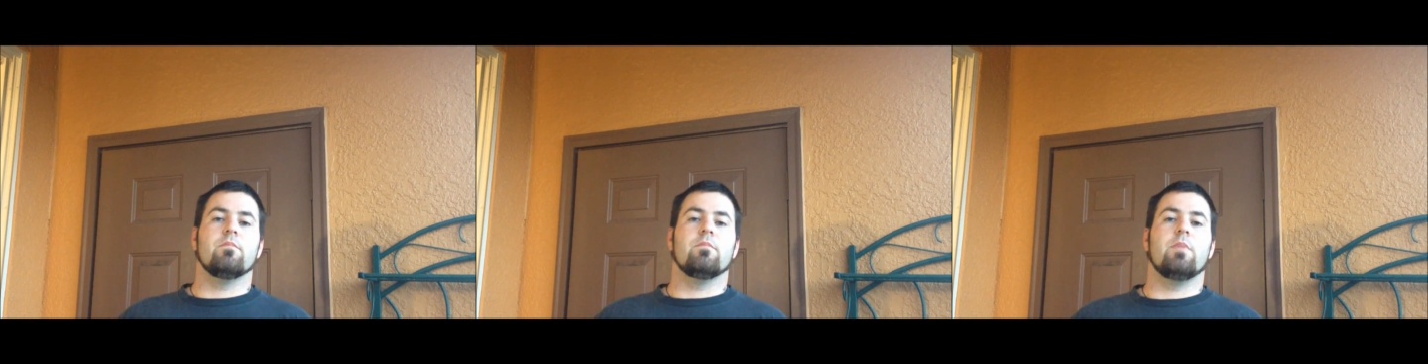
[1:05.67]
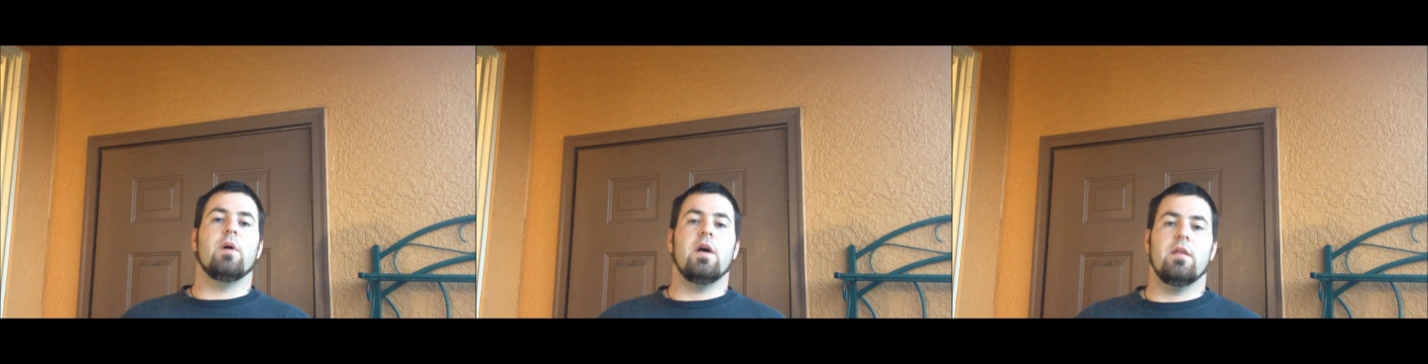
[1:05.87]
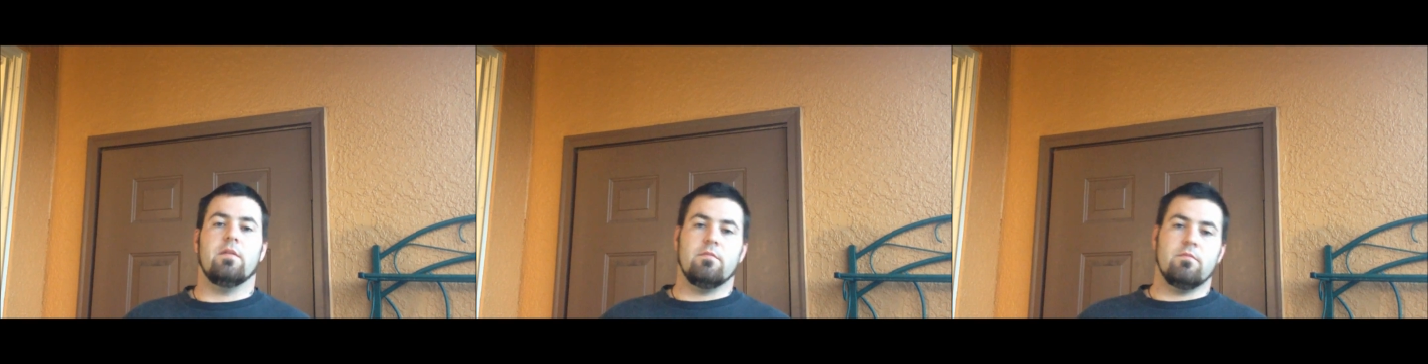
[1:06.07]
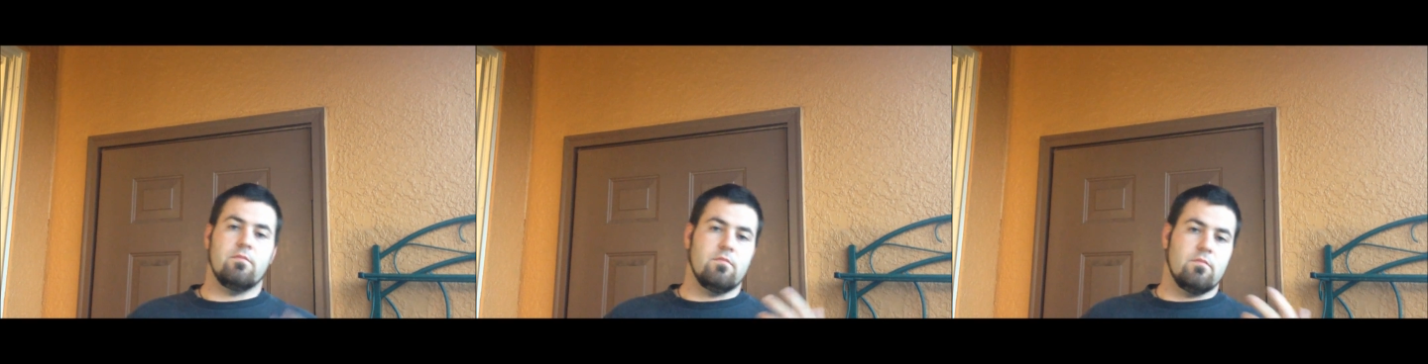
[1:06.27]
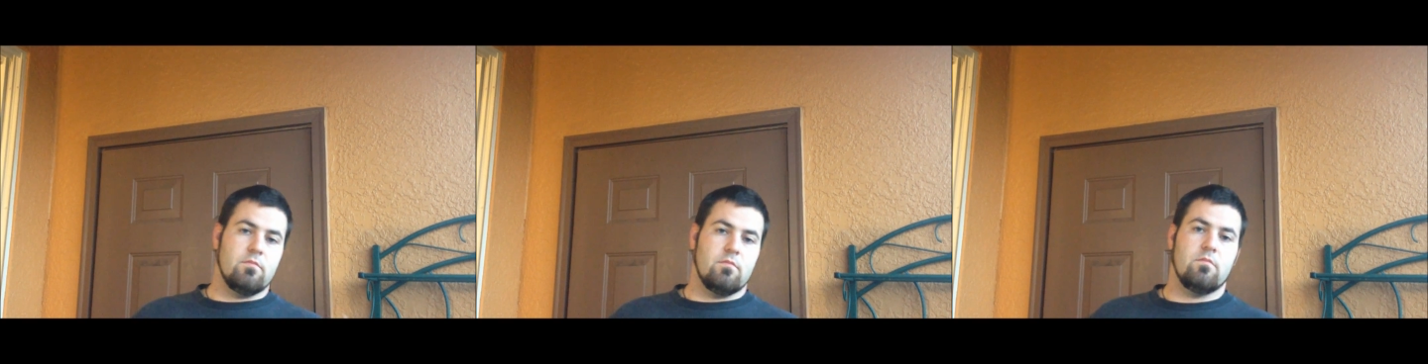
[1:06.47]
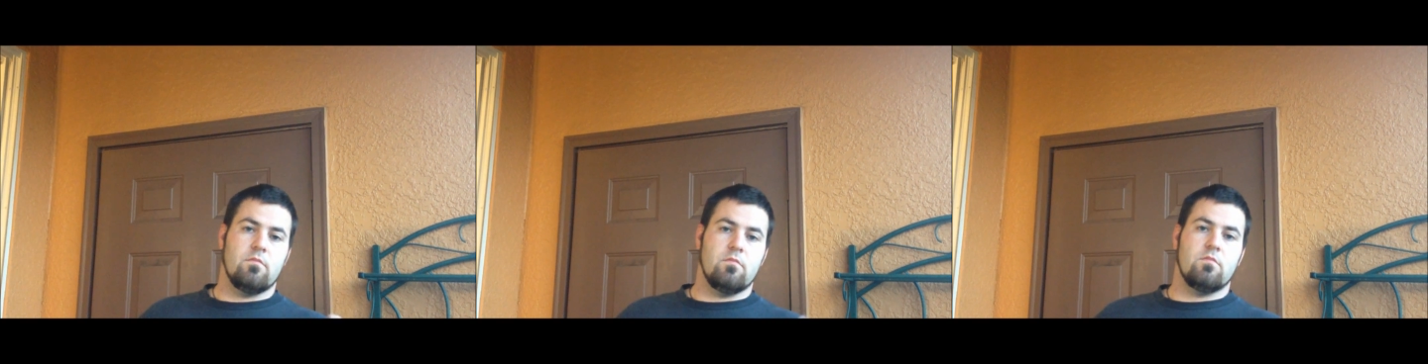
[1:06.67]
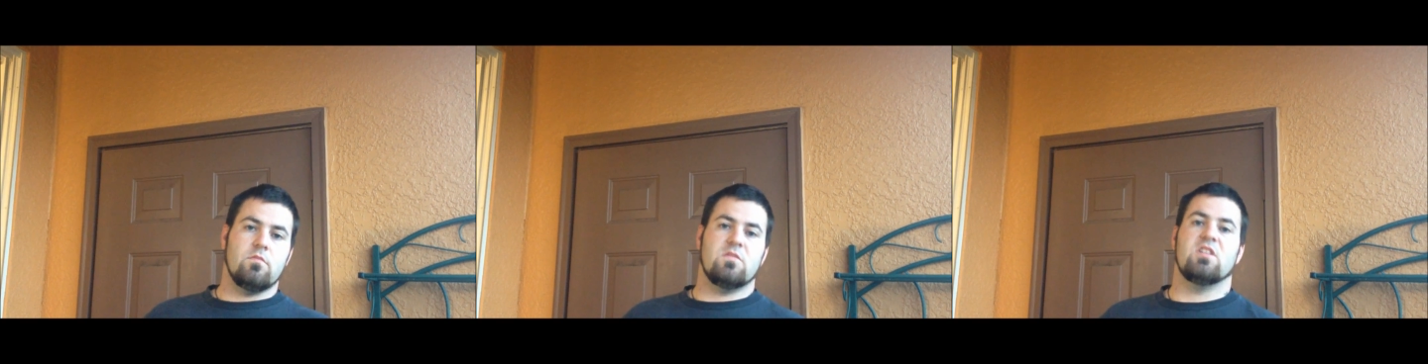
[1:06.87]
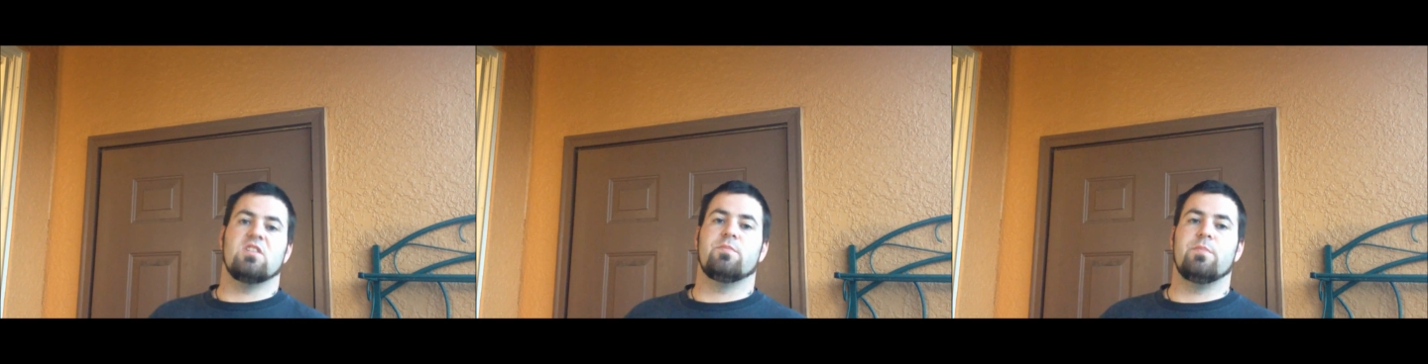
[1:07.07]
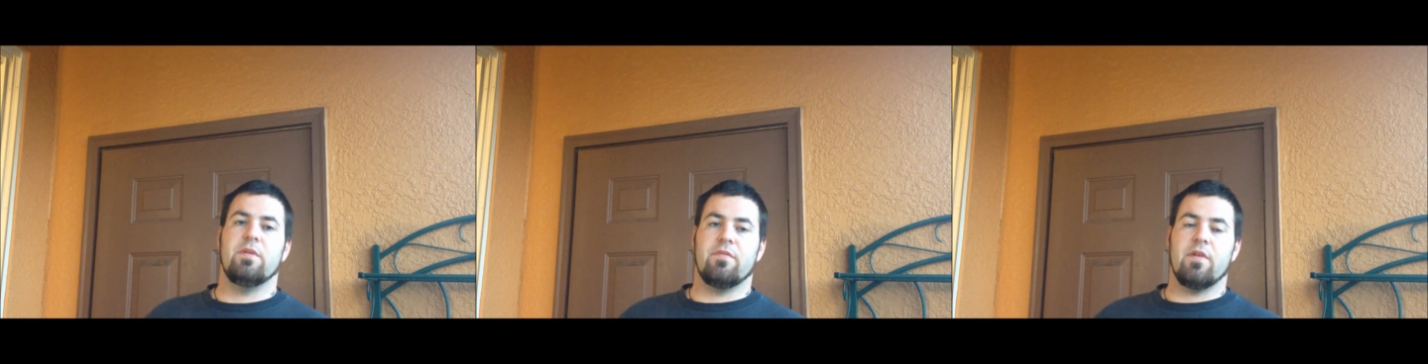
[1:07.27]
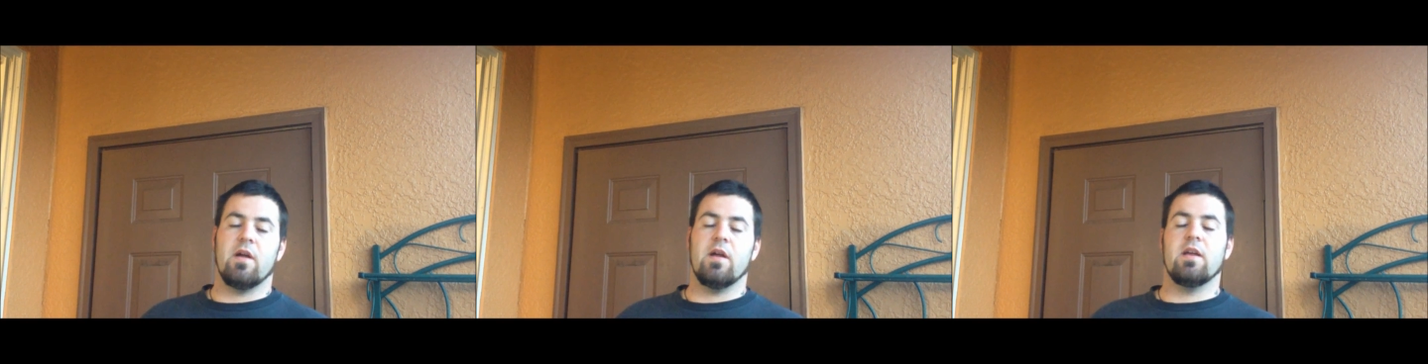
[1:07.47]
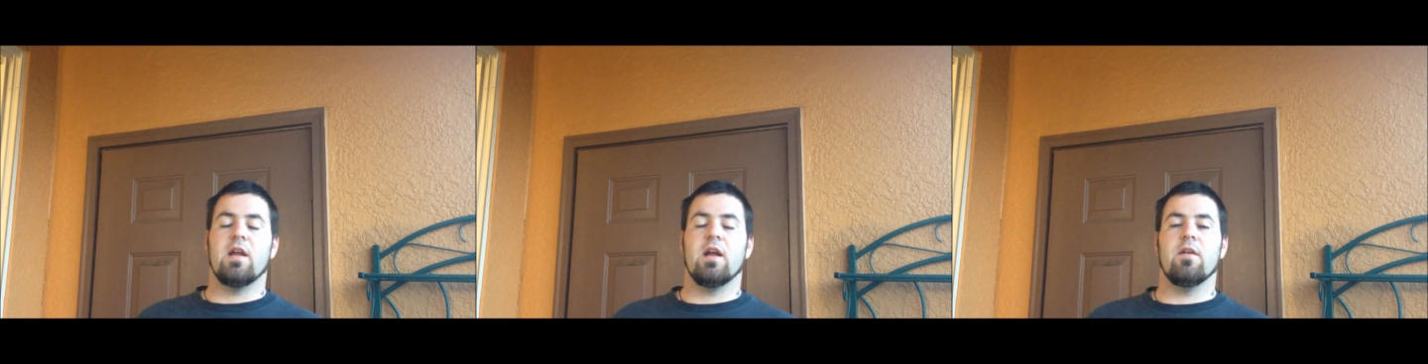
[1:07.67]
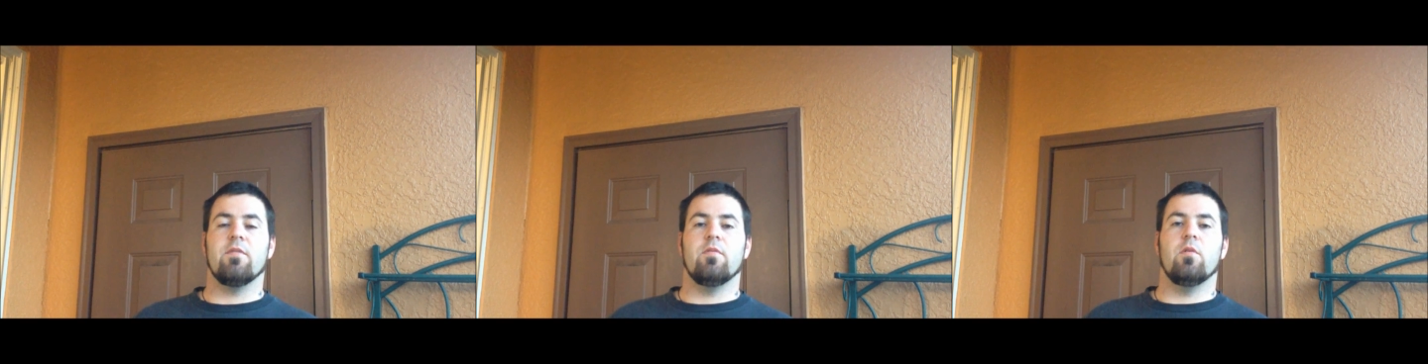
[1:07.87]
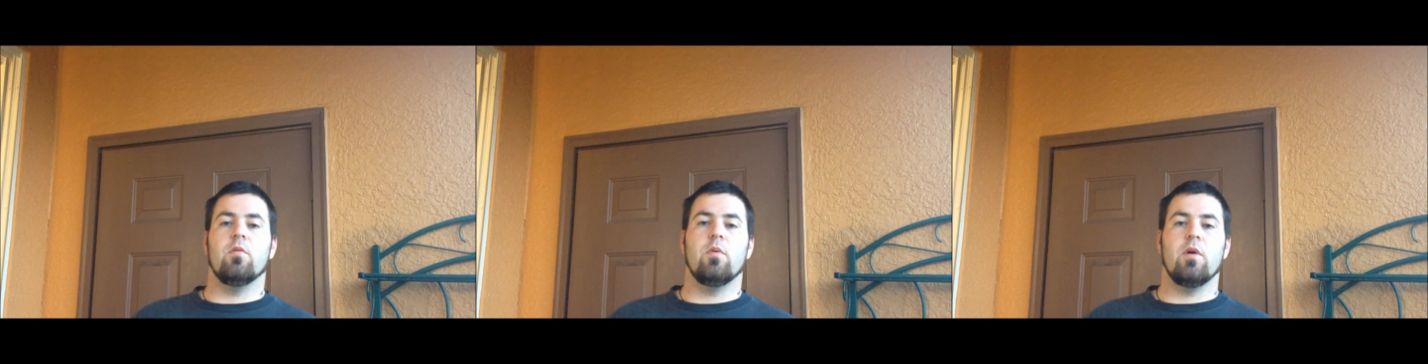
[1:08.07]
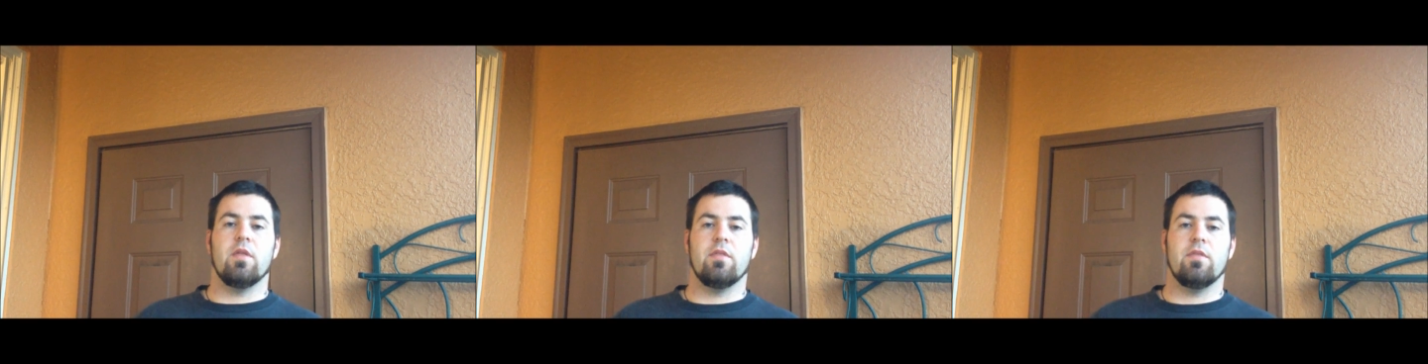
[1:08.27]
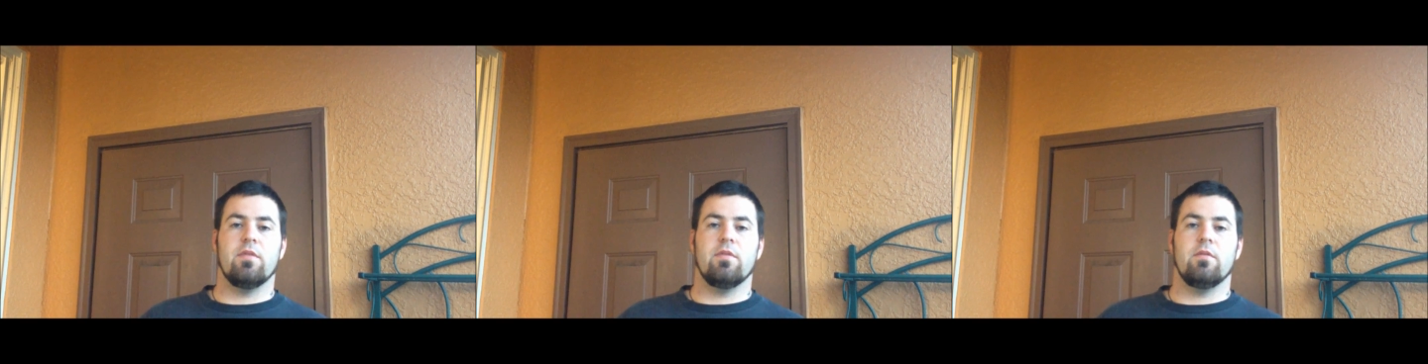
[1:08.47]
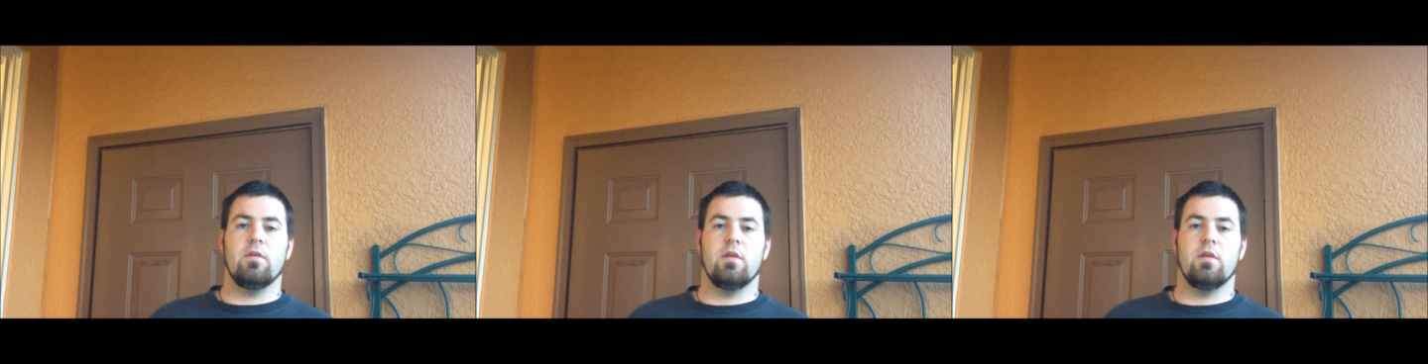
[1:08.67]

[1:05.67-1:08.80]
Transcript: But just be very careful with,